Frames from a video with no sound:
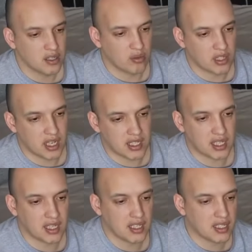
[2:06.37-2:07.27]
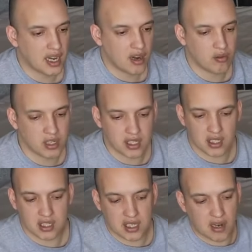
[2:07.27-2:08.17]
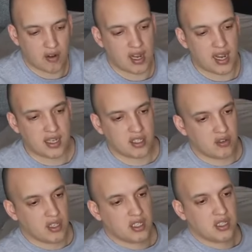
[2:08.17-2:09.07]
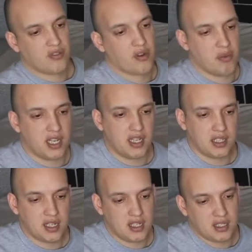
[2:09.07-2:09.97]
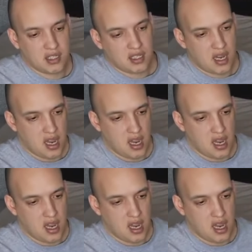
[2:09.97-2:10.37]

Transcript: We're testing this out. What does it sound like? So this is from a distance.